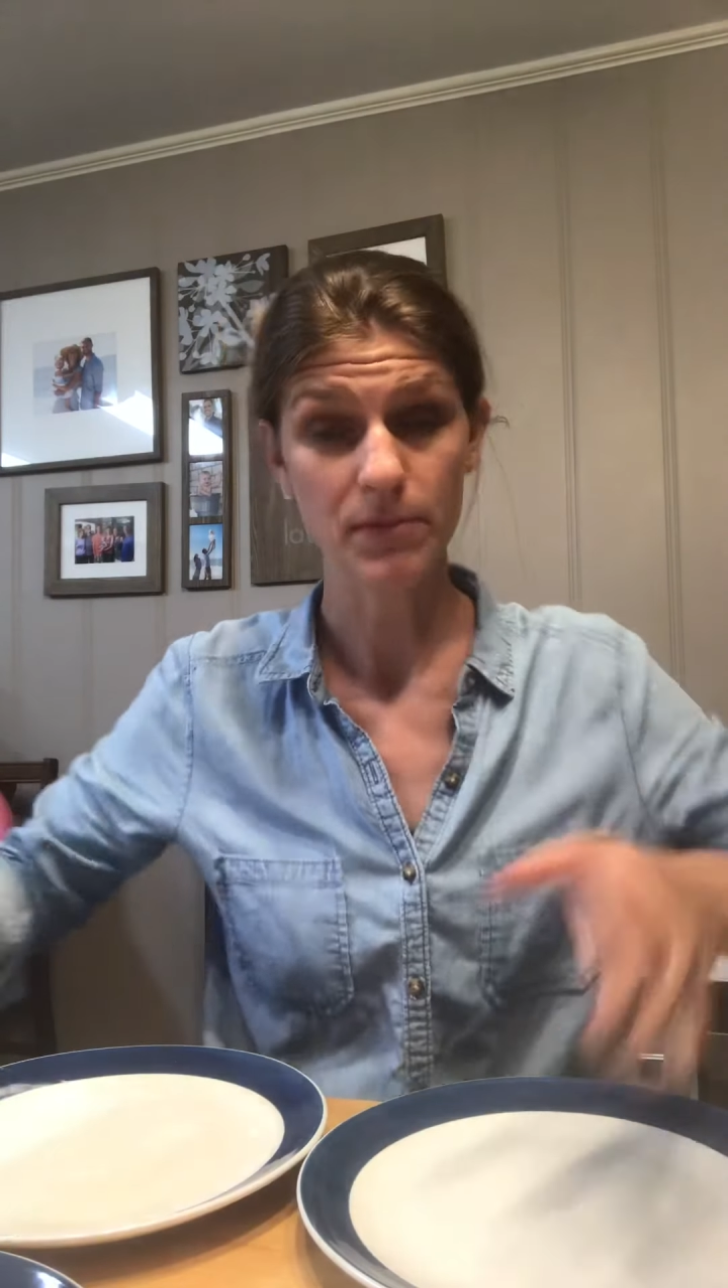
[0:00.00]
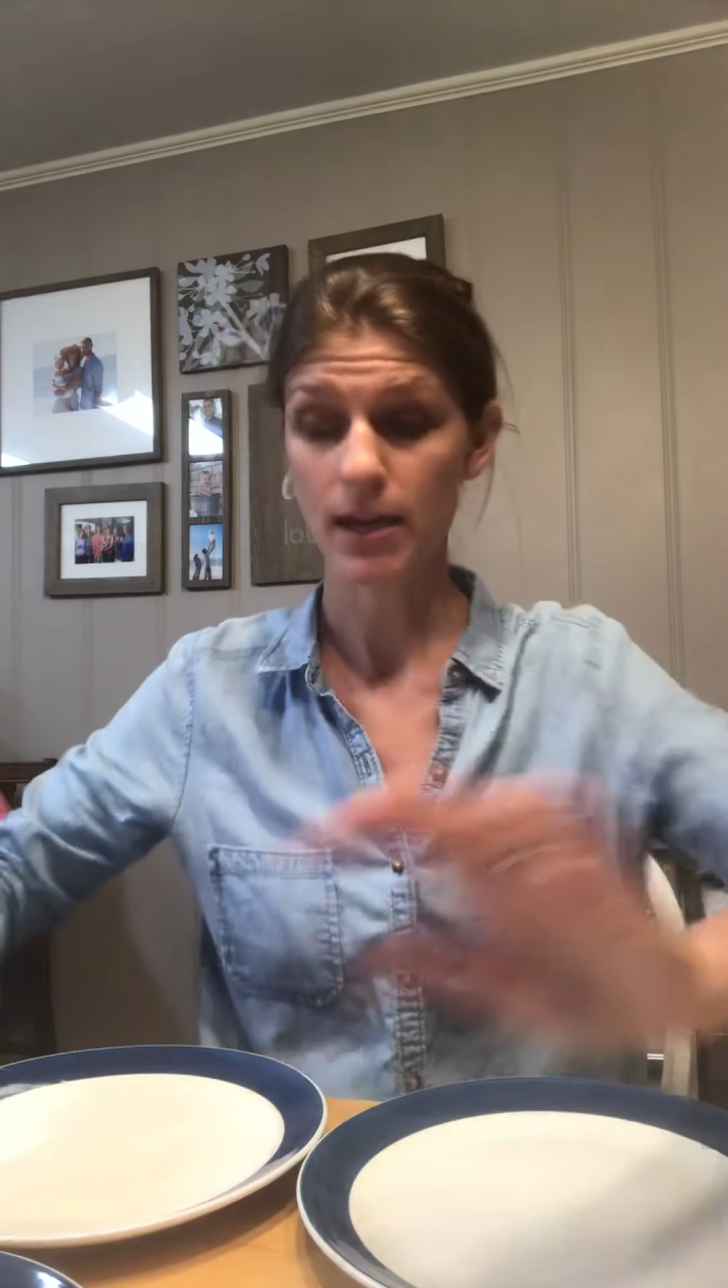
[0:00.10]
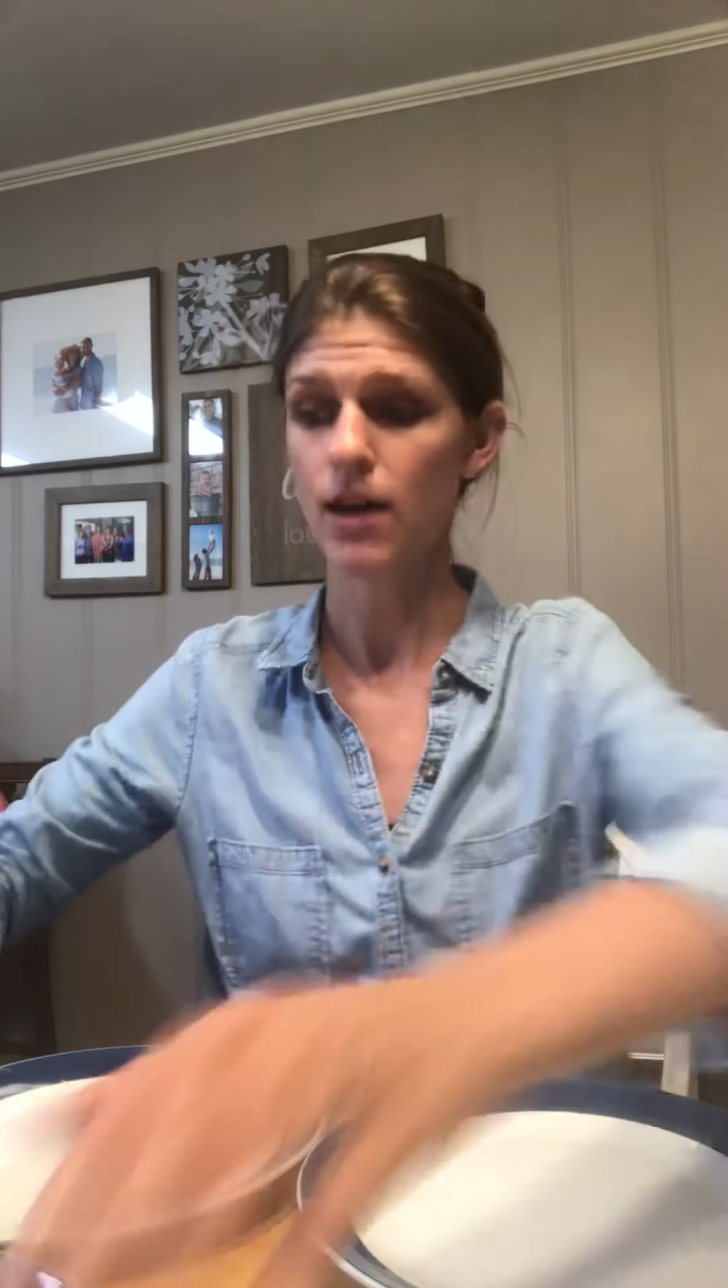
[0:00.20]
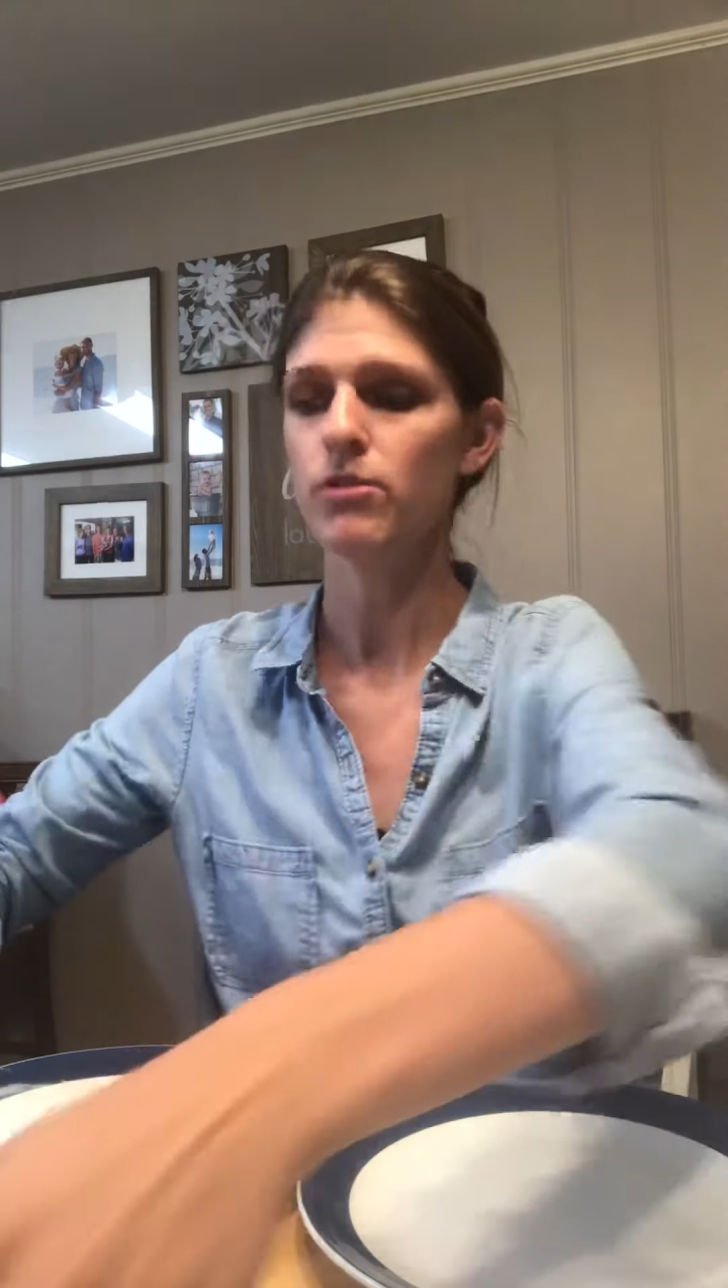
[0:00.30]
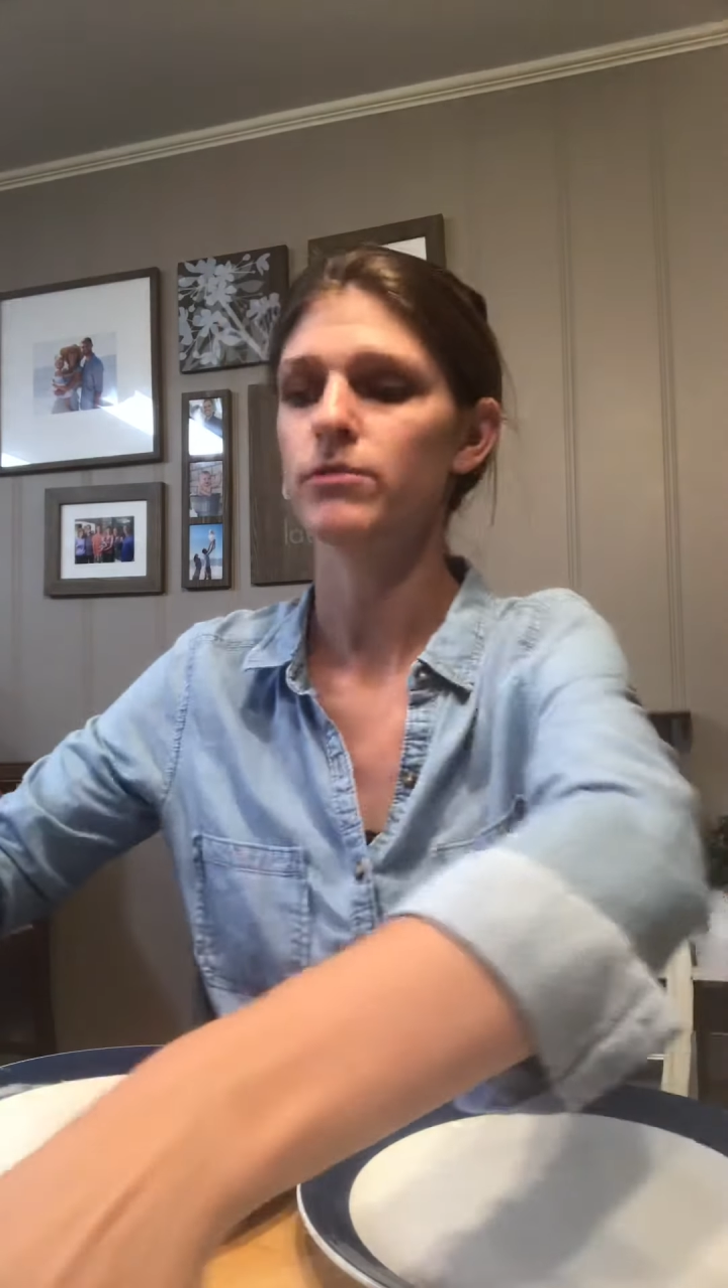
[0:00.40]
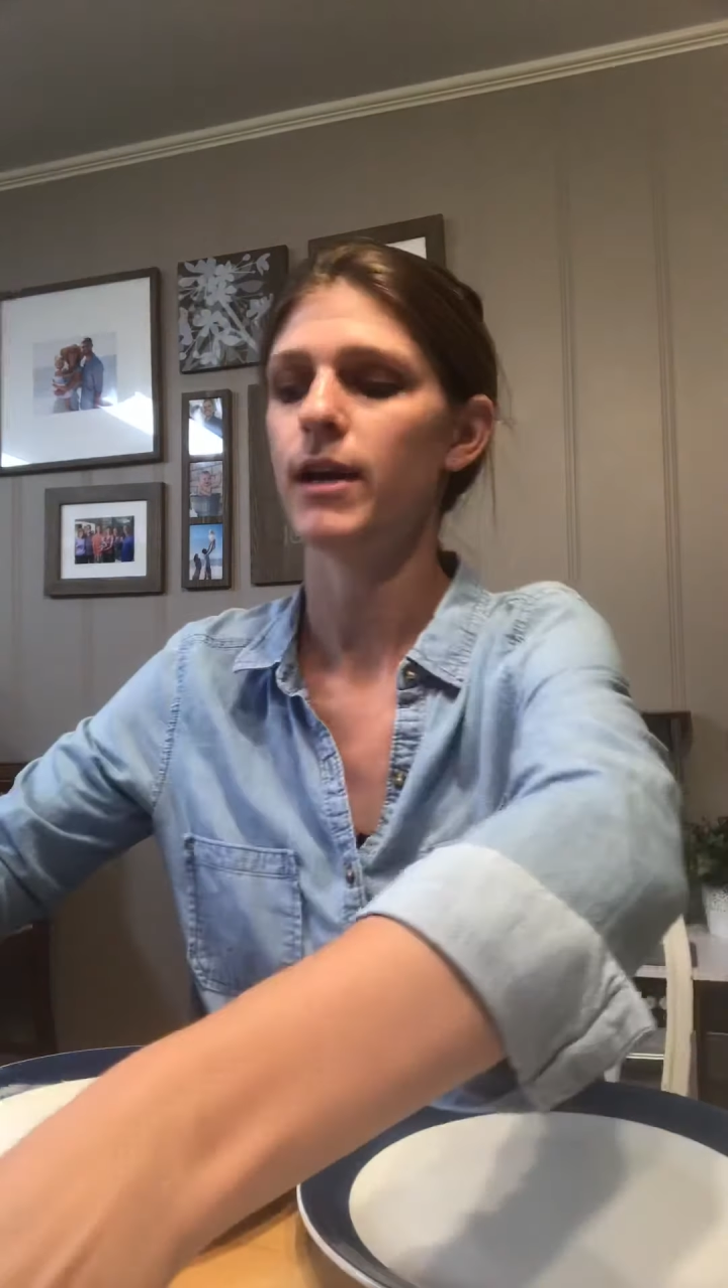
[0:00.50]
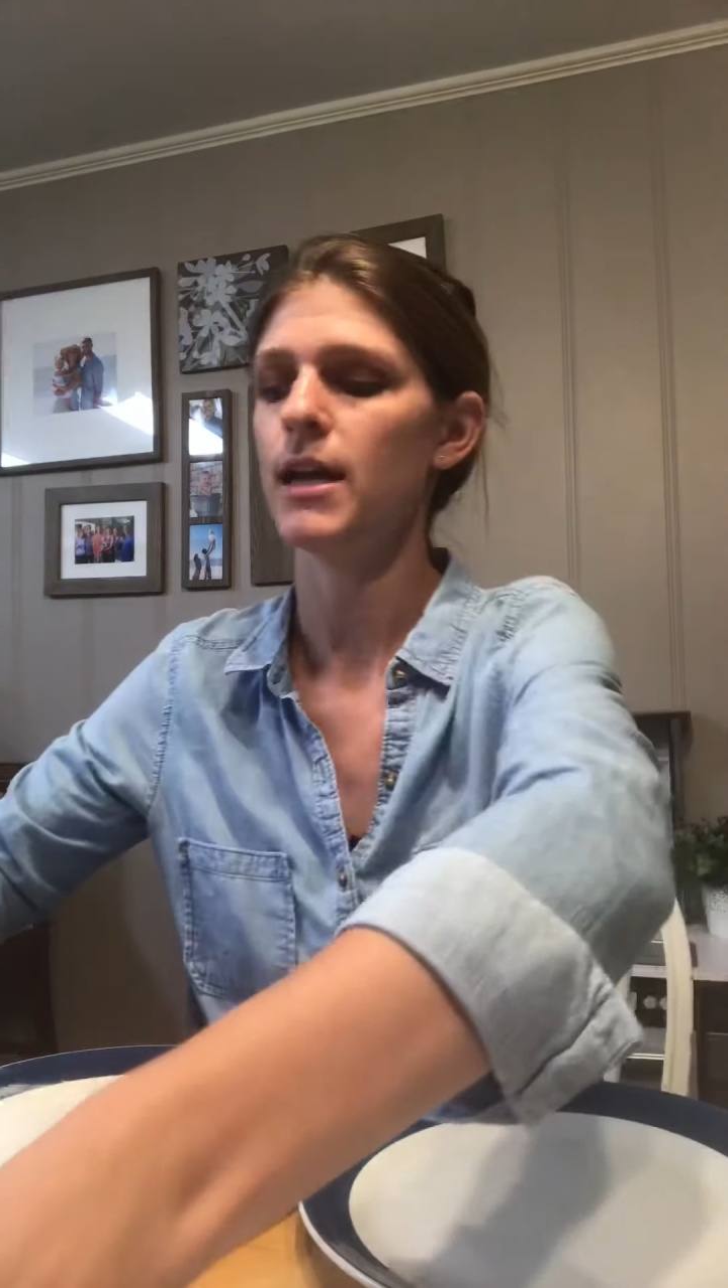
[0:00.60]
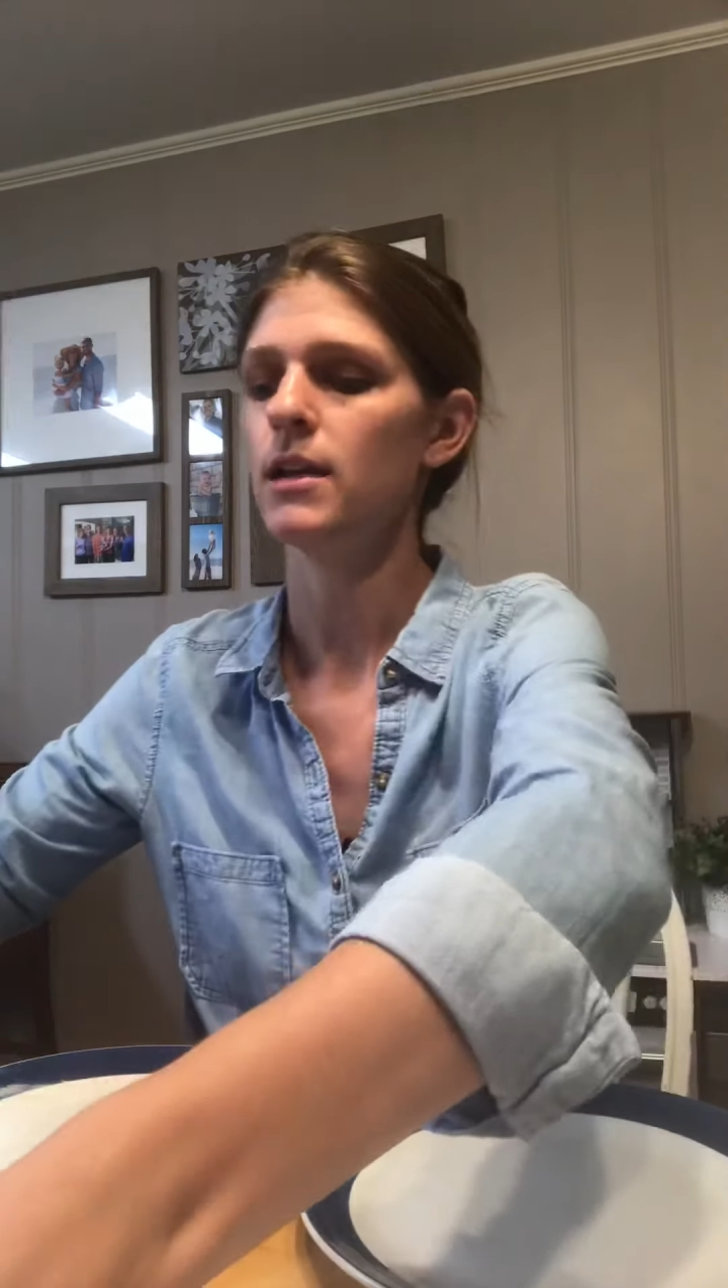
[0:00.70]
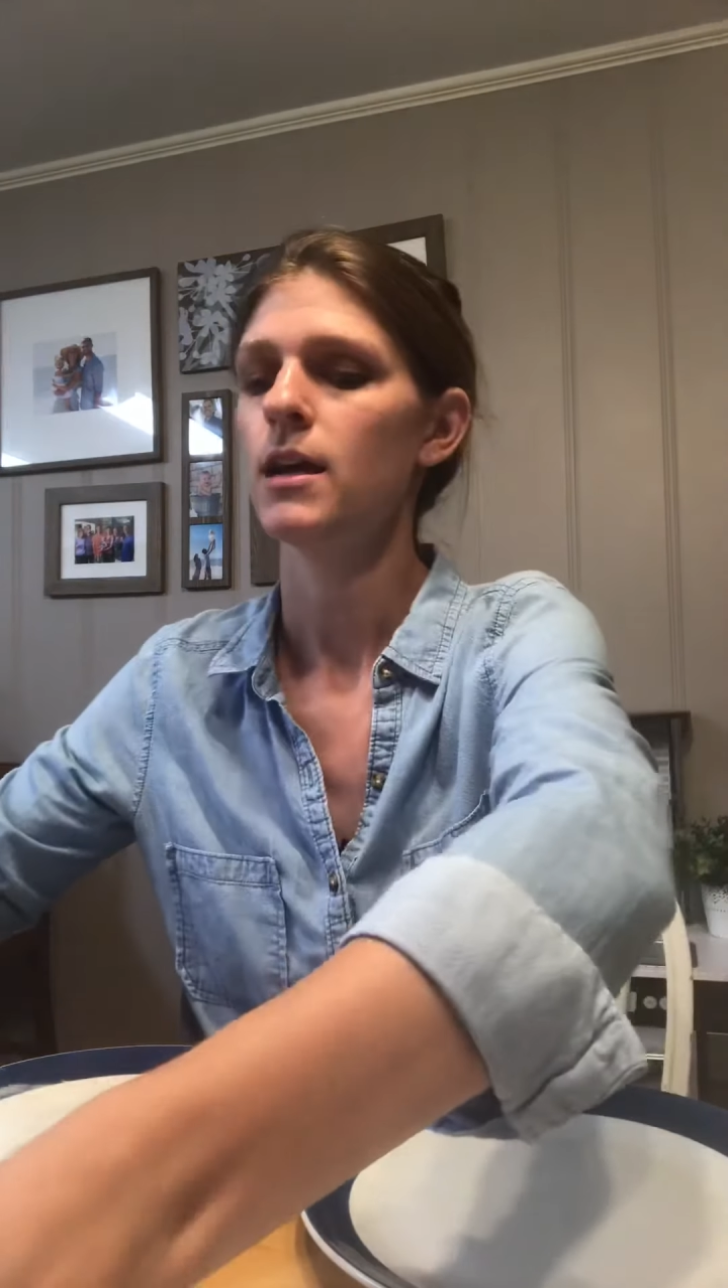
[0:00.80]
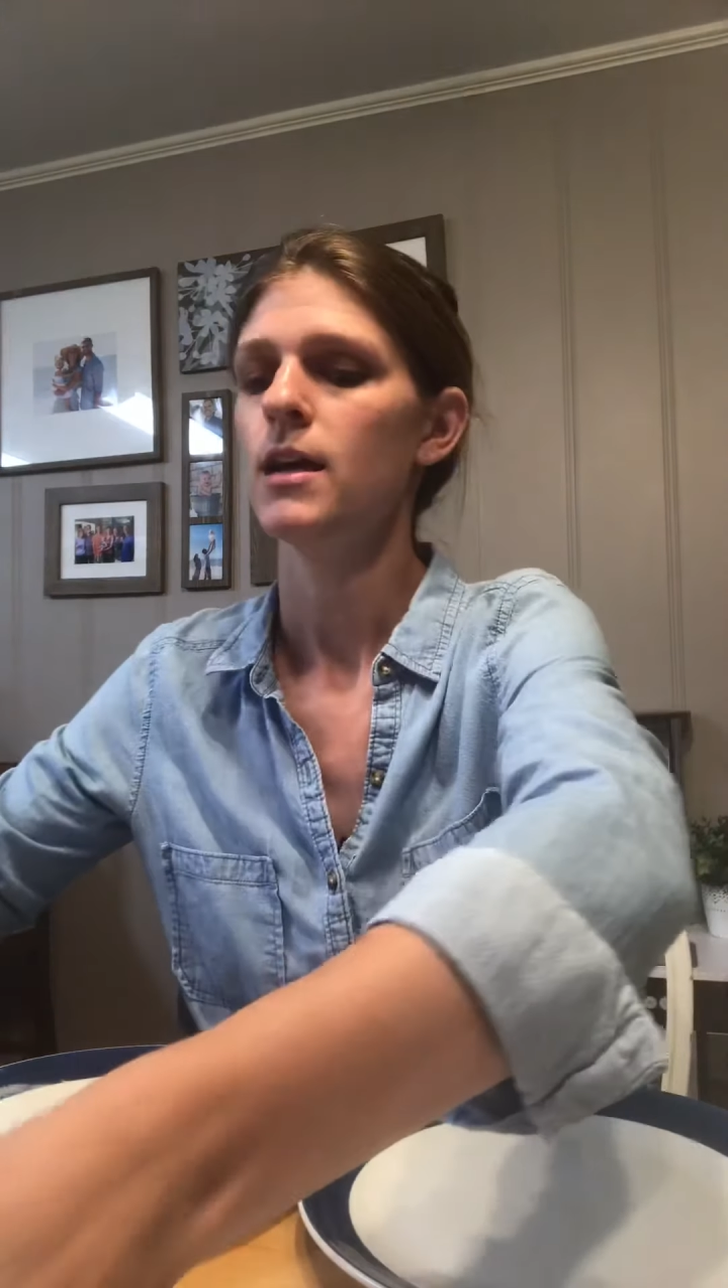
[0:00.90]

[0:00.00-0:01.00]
the counter, right?